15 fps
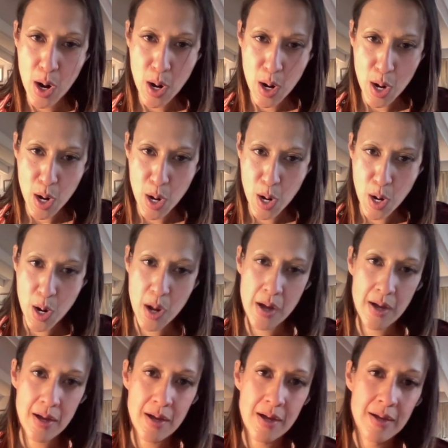
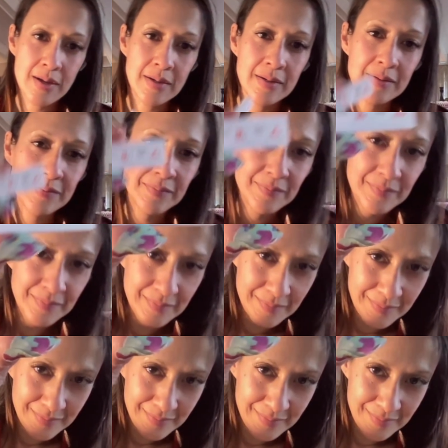
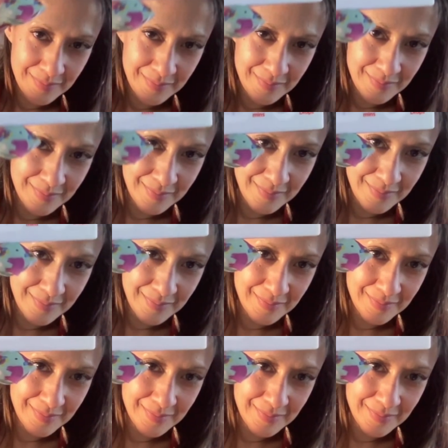No one is speaking in this clip.